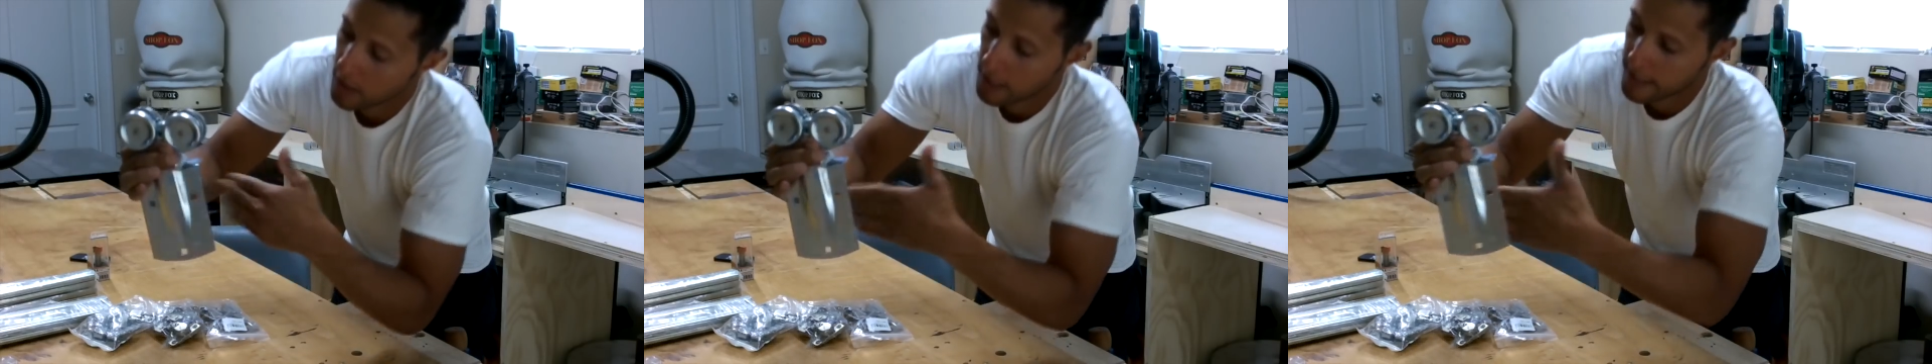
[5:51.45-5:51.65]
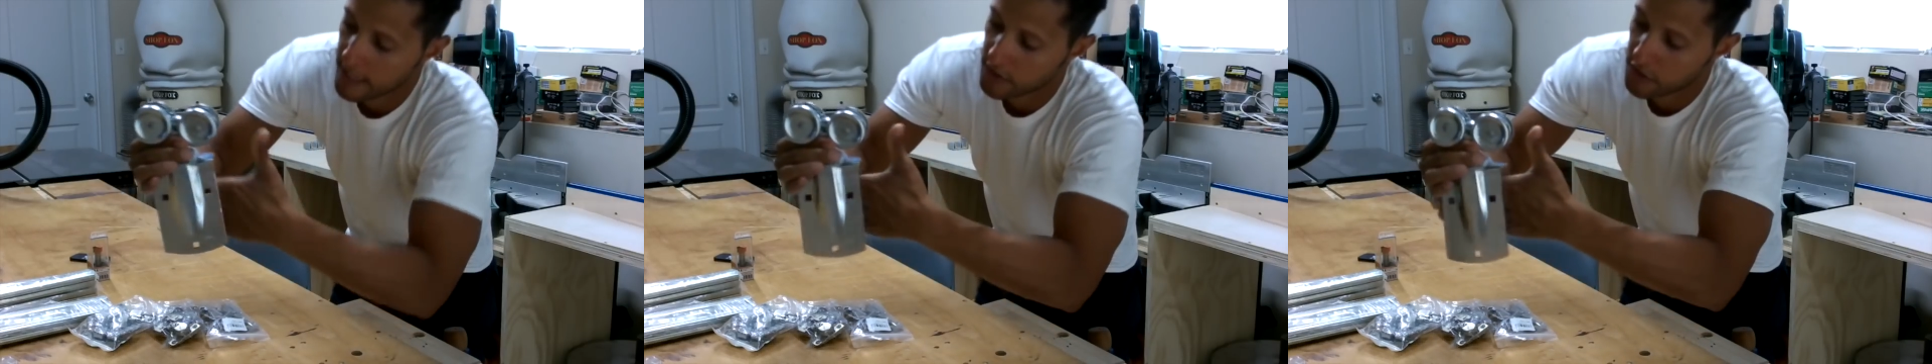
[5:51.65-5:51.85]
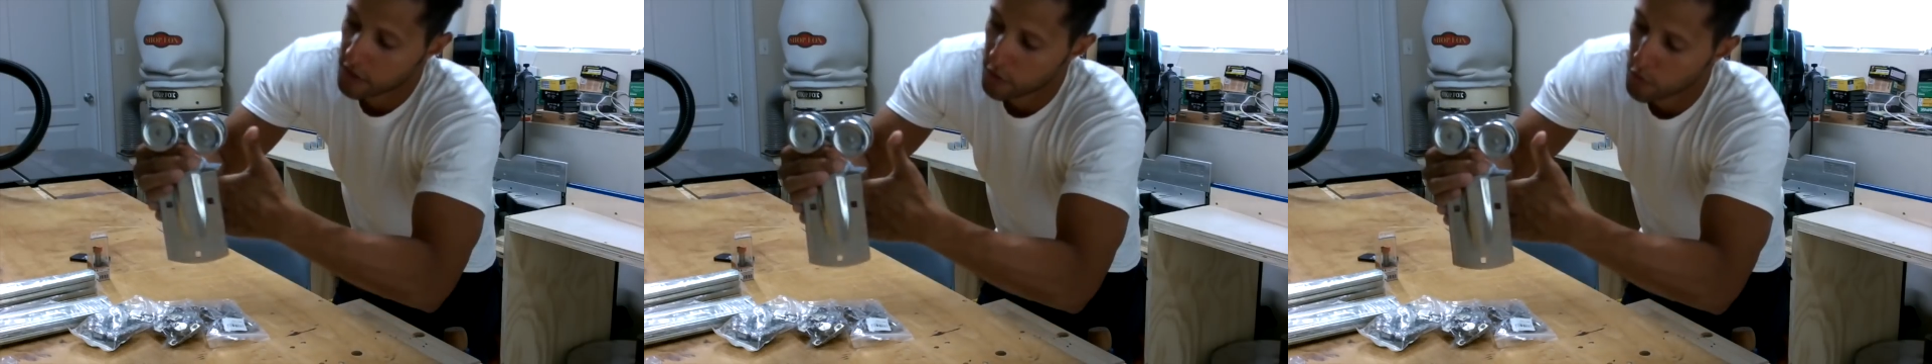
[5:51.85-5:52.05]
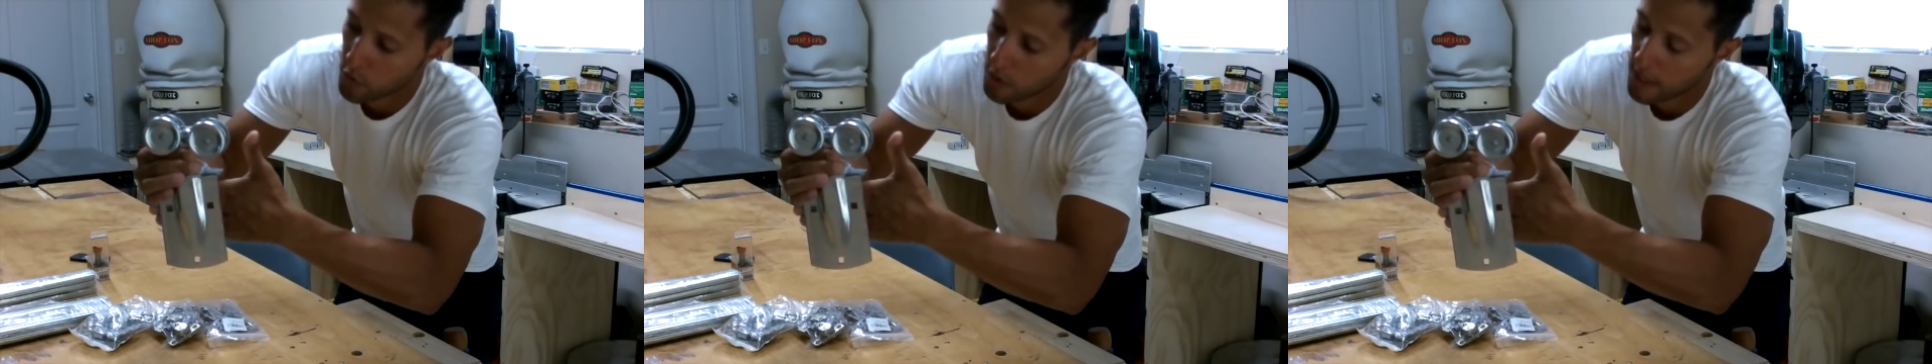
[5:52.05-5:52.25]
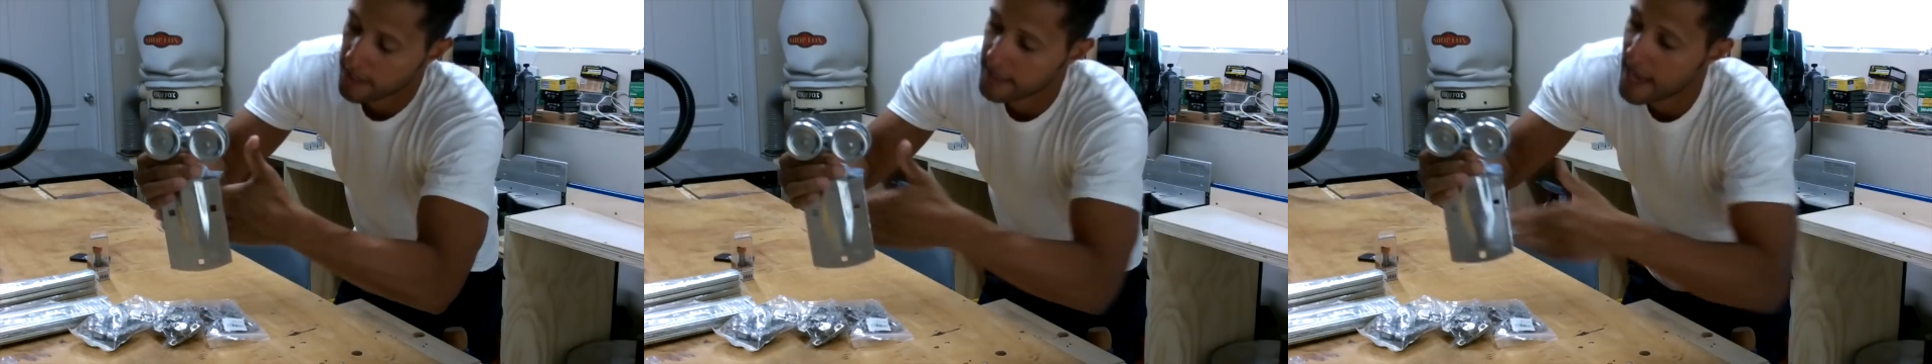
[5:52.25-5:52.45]
against the
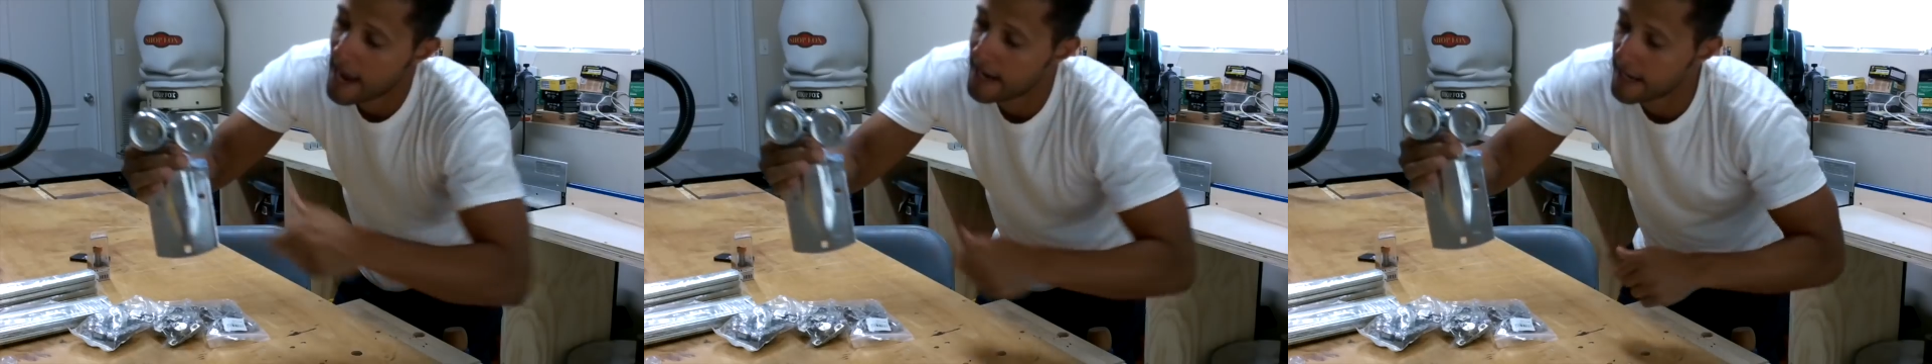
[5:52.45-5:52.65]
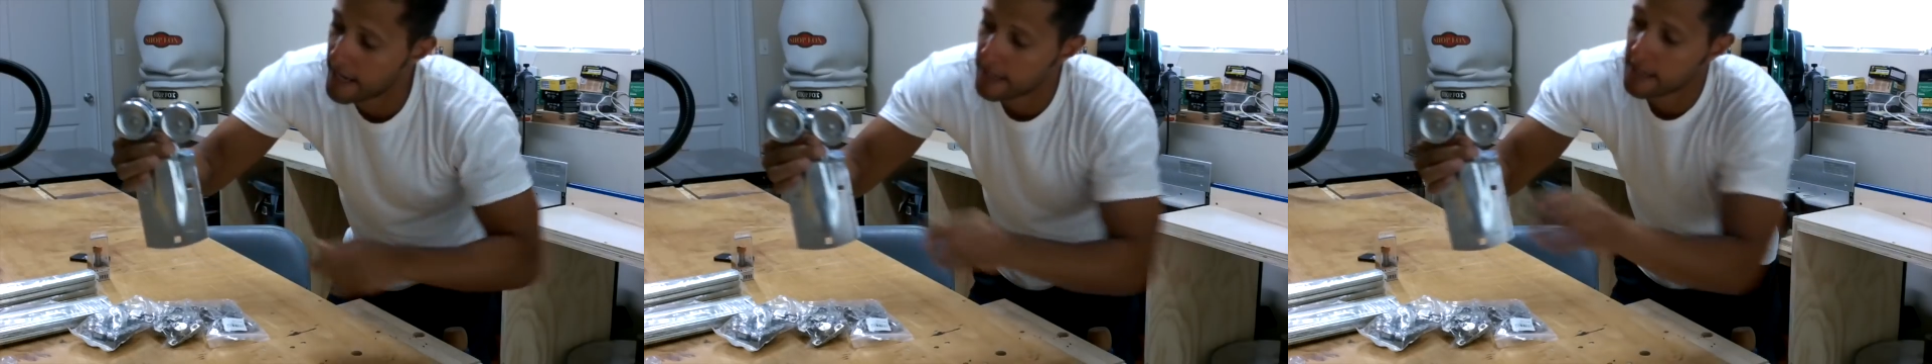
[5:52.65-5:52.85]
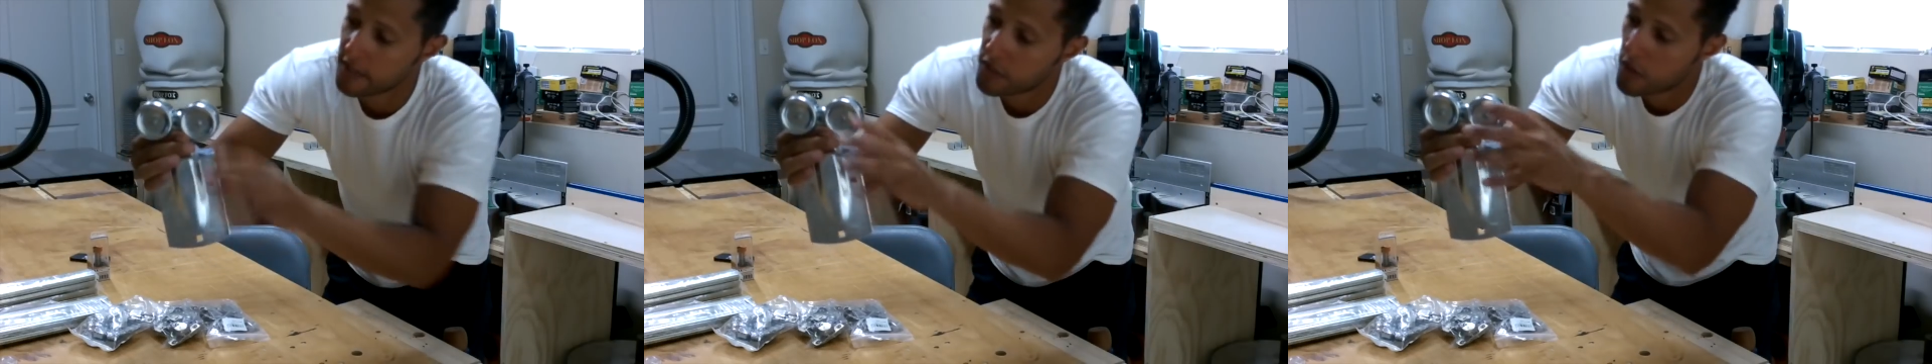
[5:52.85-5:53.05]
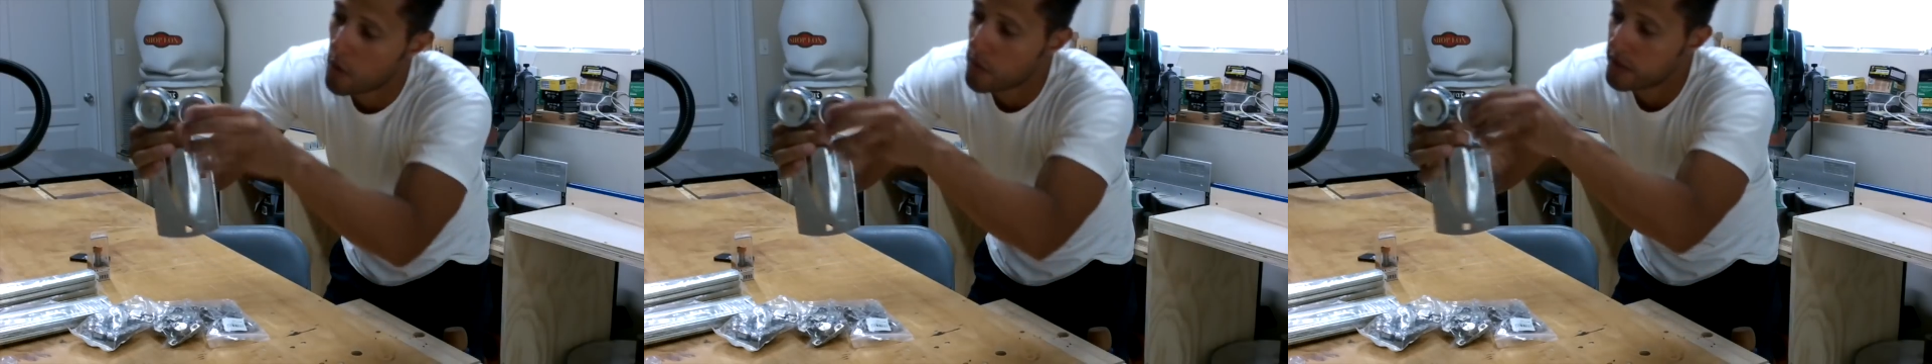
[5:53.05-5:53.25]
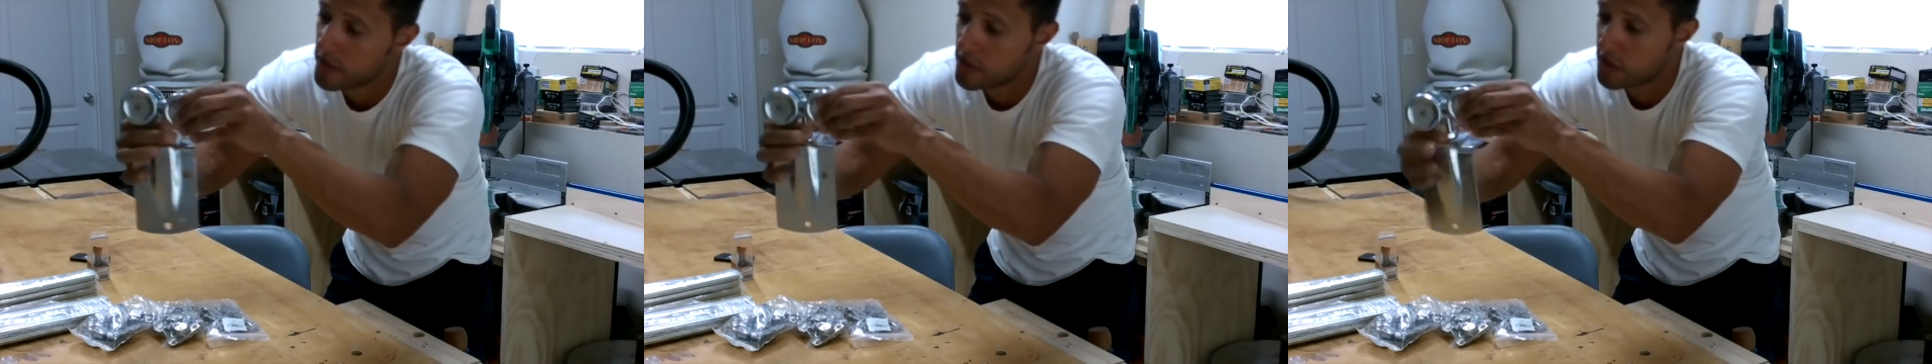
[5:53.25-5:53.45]
door like that, and it's
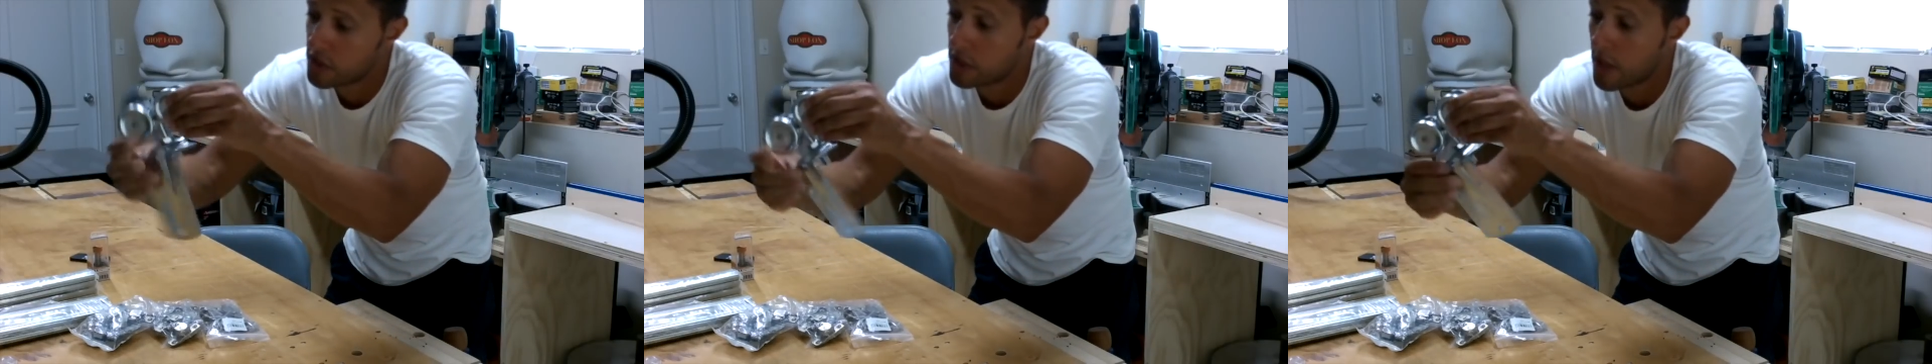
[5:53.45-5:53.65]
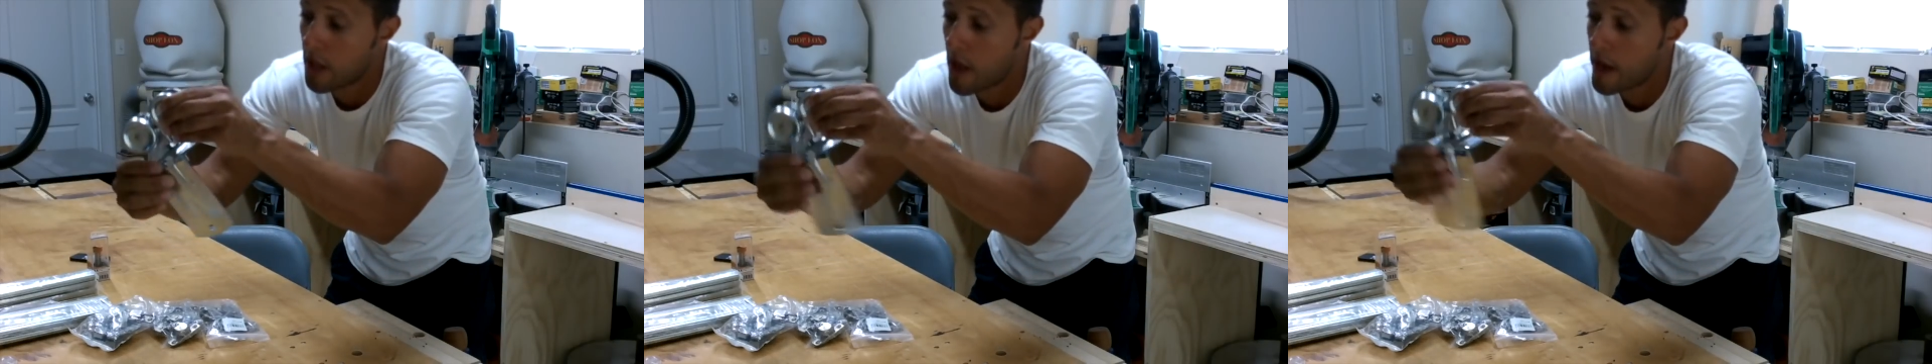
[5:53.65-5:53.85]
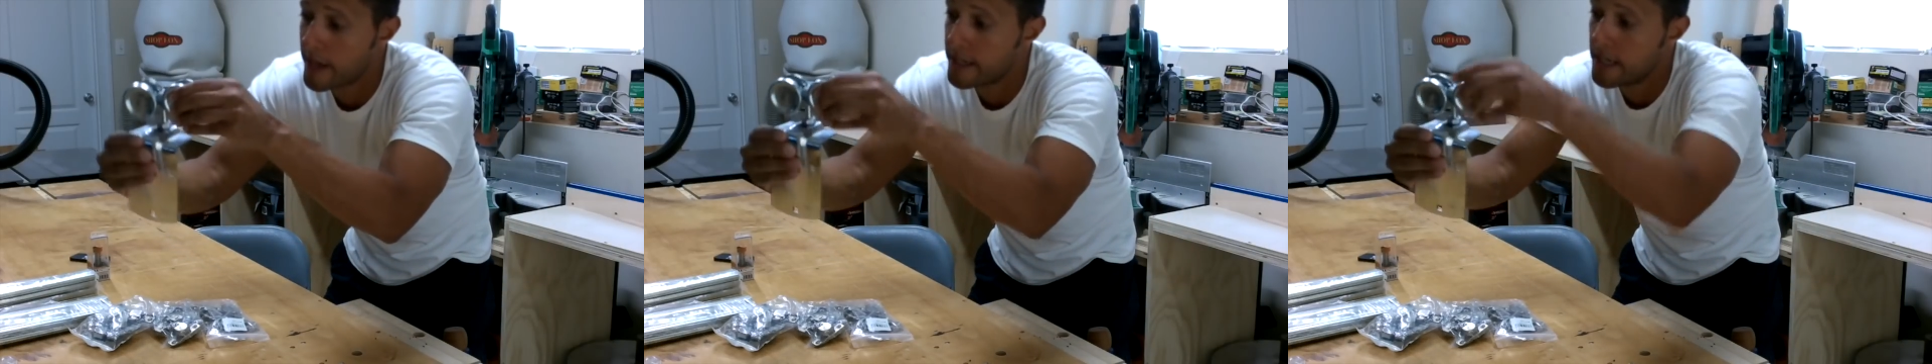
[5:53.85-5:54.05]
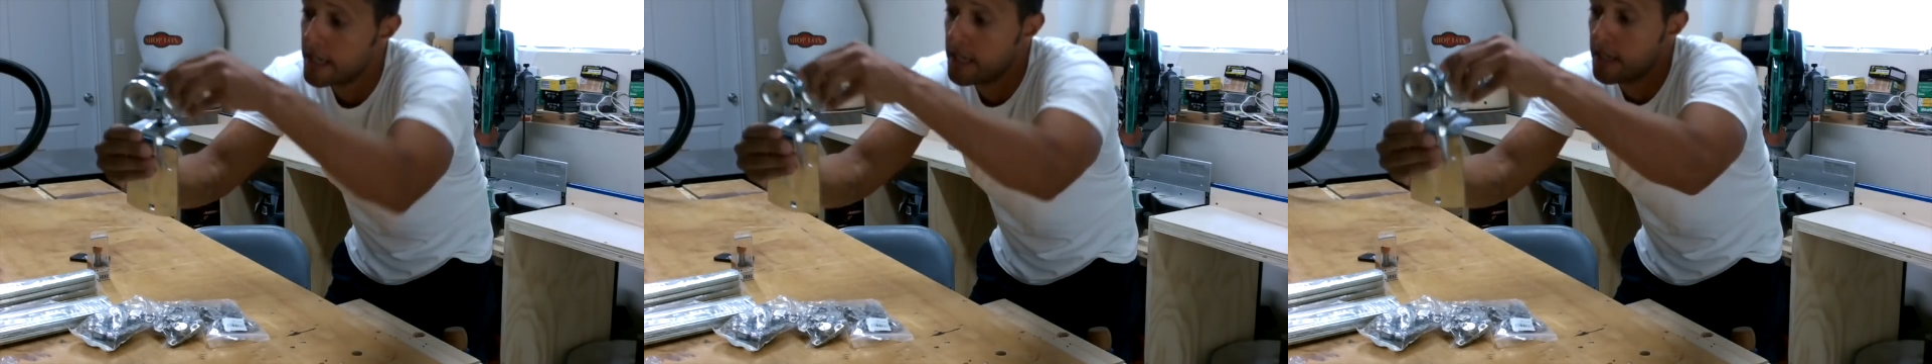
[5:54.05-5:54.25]
going to slide